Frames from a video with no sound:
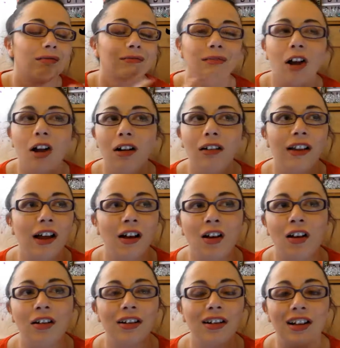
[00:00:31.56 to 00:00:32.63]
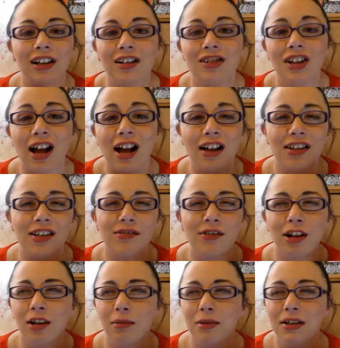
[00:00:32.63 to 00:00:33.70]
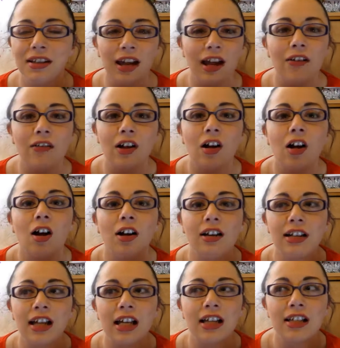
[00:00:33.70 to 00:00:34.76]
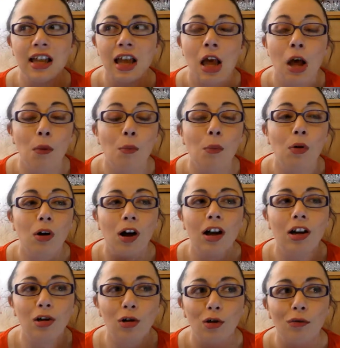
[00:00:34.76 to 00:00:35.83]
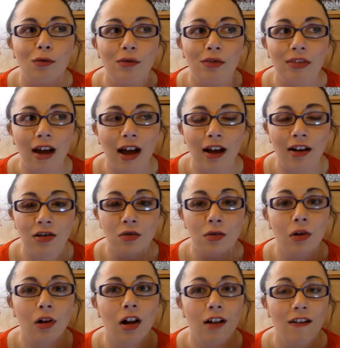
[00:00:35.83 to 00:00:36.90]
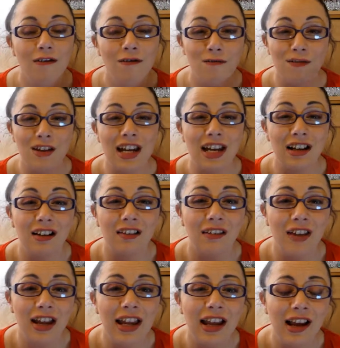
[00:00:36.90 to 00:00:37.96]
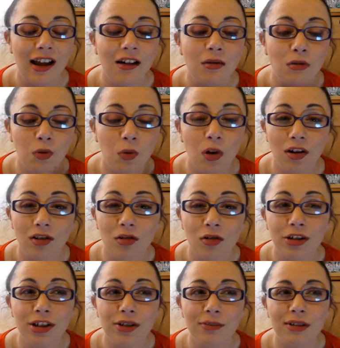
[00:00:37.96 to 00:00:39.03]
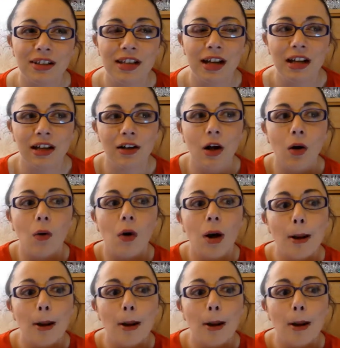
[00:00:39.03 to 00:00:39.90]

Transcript: all that kind of like jazz of all the material kind of things, but I love the actual feeling that you get towards Christmas, that, you know,